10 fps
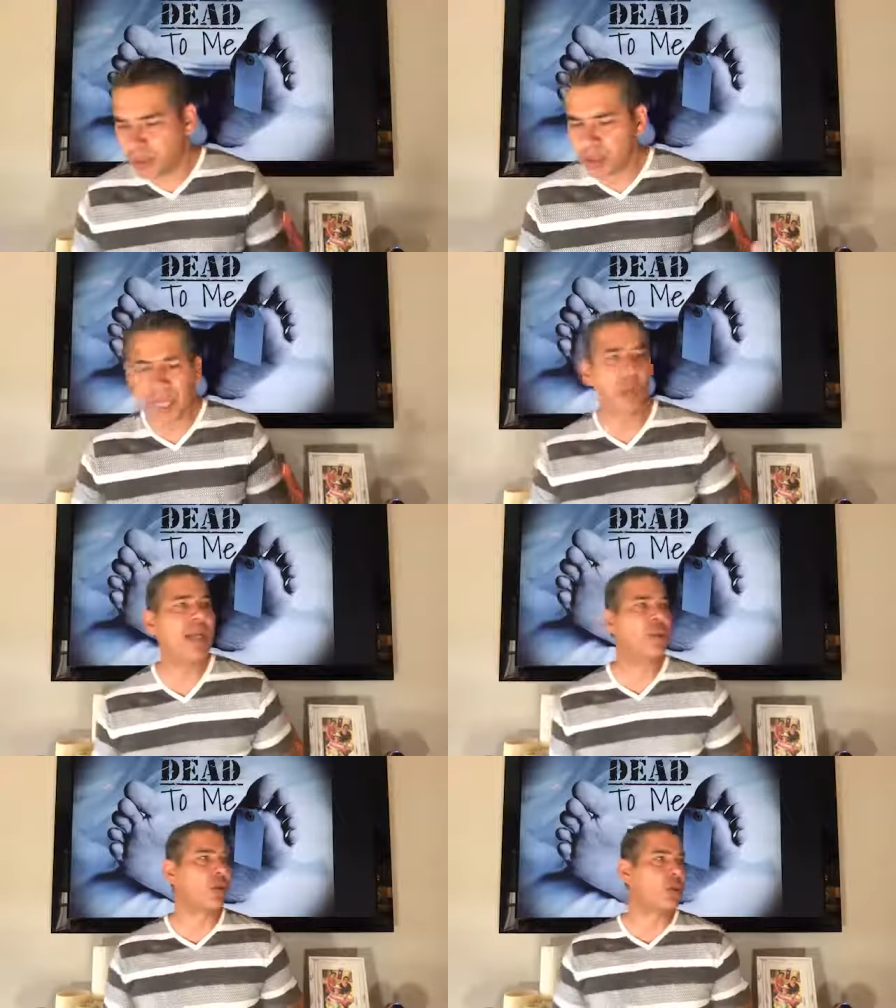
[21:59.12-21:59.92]
they
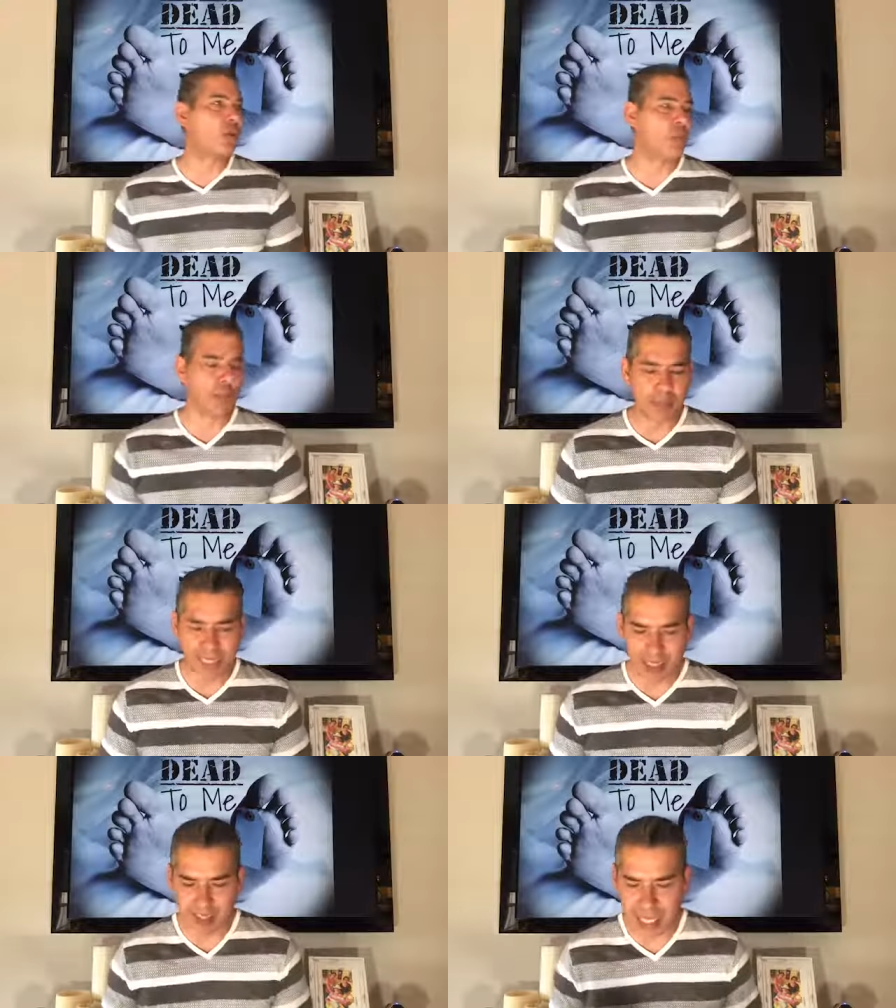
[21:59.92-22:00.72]
went through
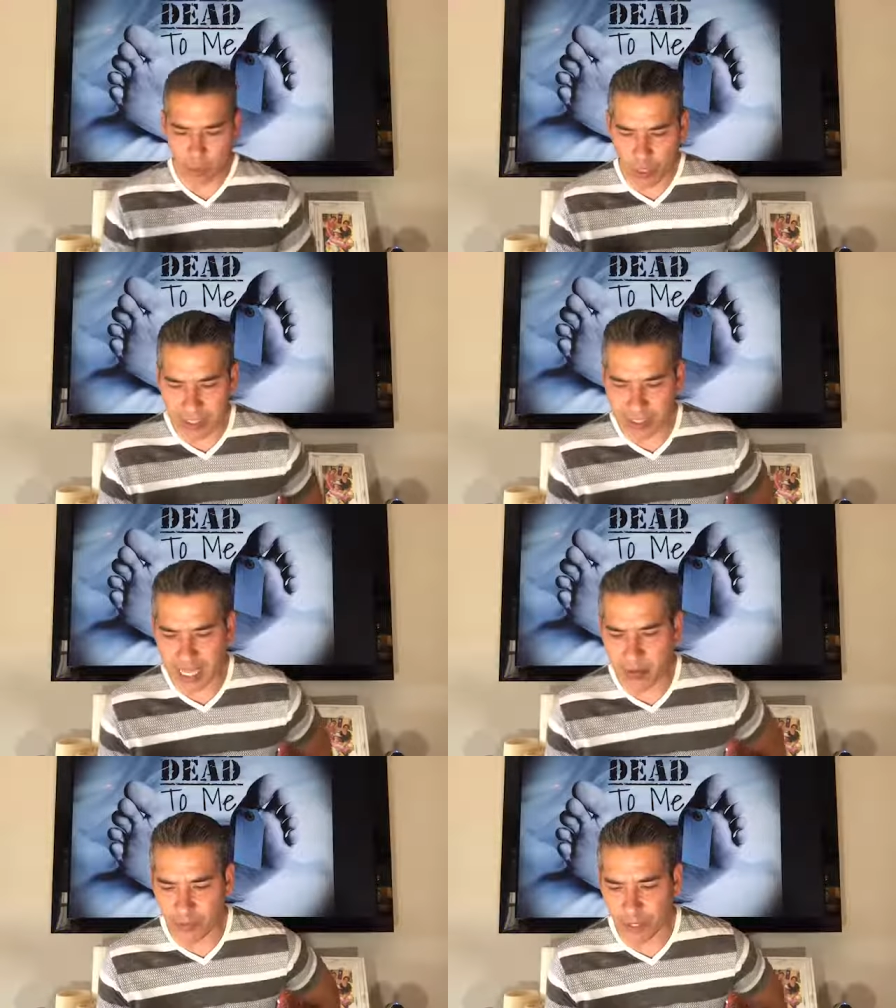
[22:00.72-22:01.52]
because they were in
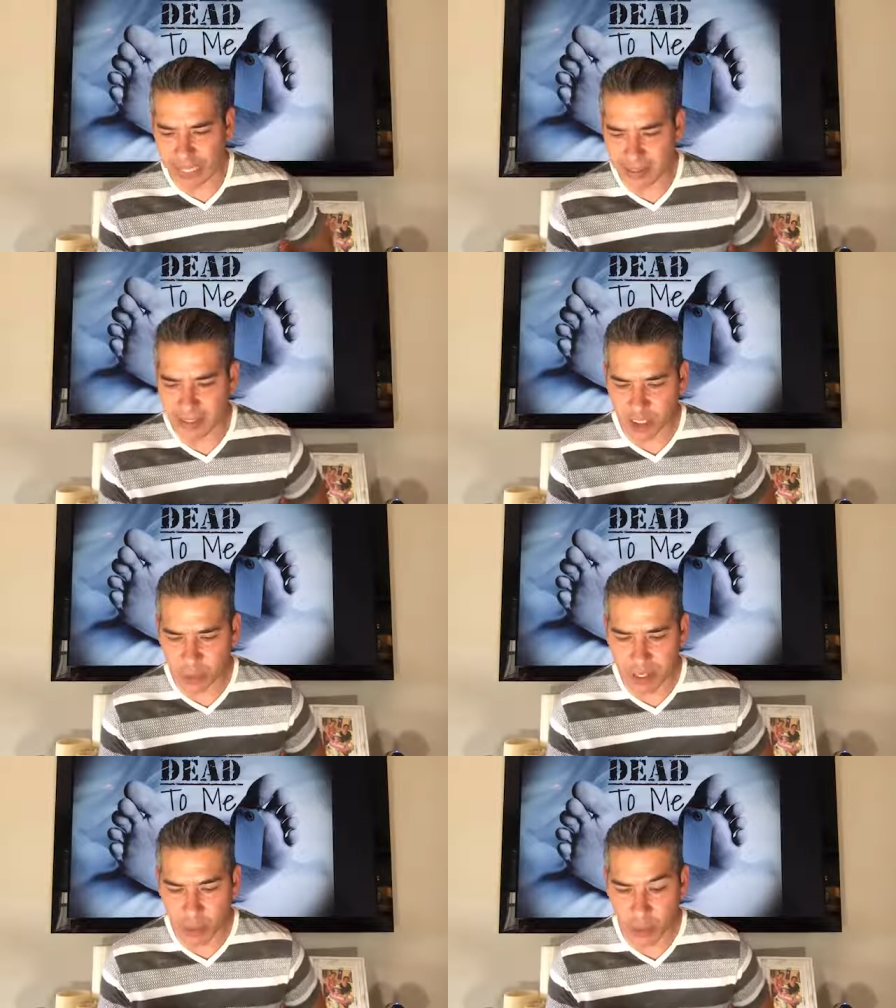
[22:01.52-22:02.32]
slavery. It's
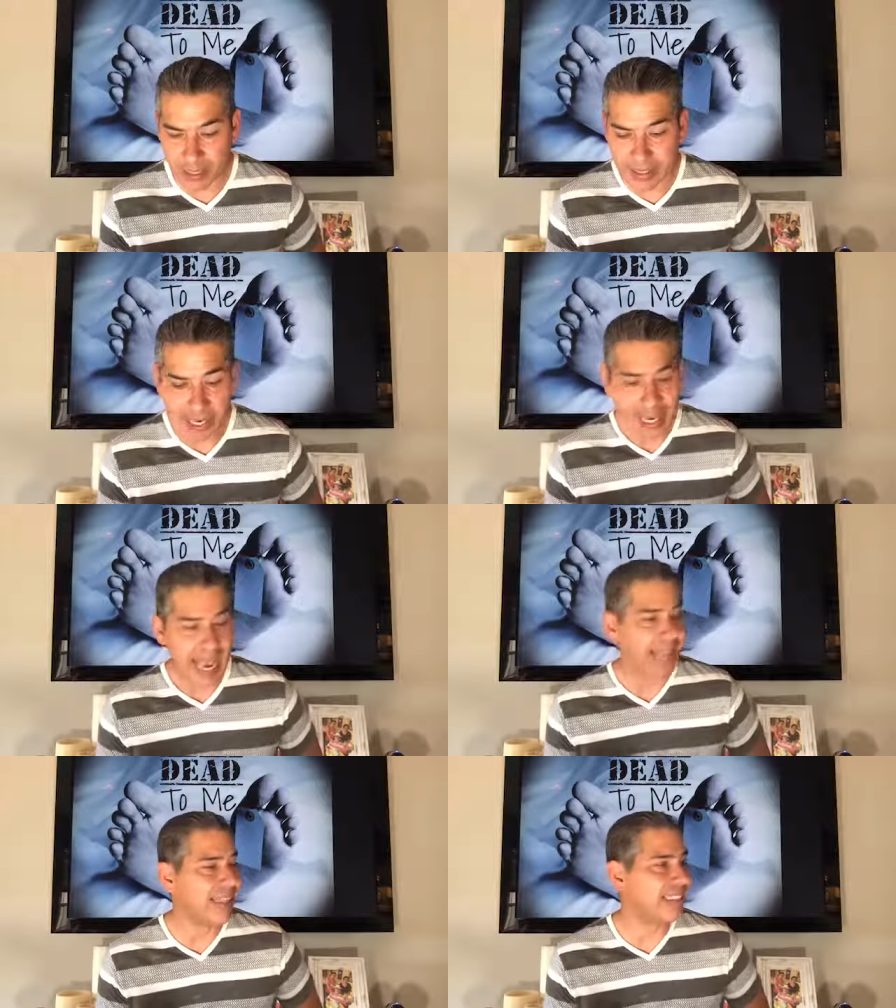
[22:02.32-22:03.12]
despicable. And,
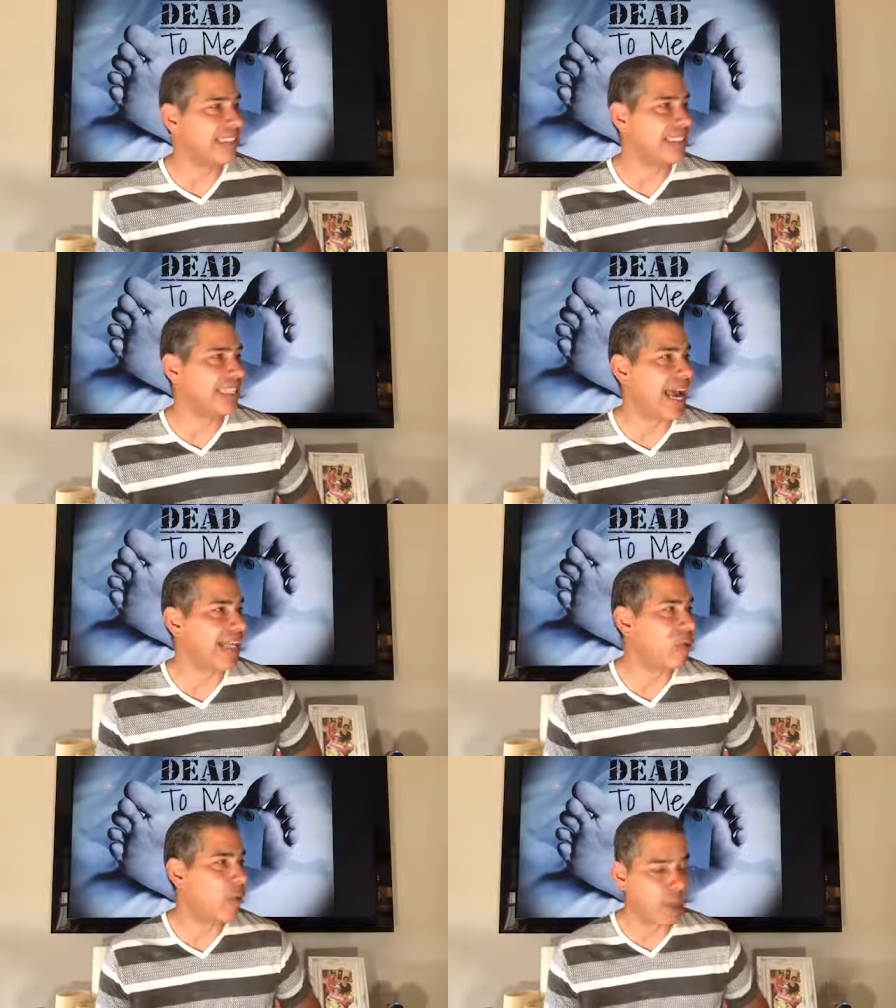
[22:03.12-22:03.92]
and this is exactly what